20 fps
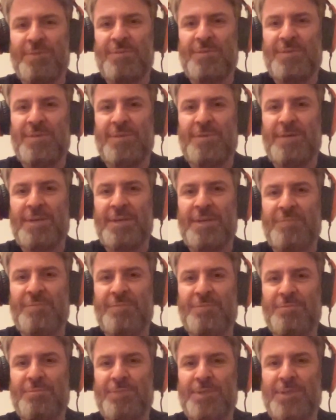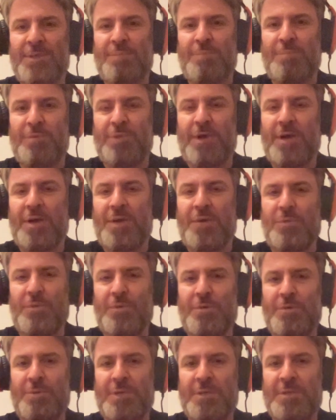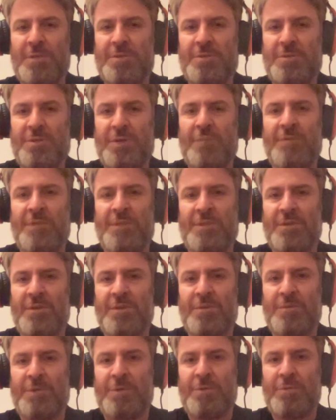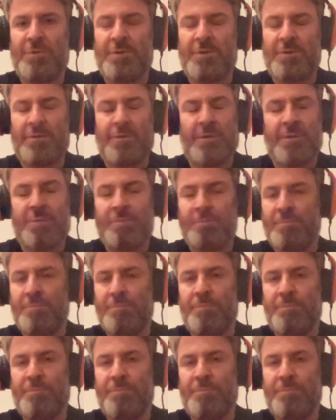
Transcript: every time I'd have to read a block quote about Xavi talking about what a great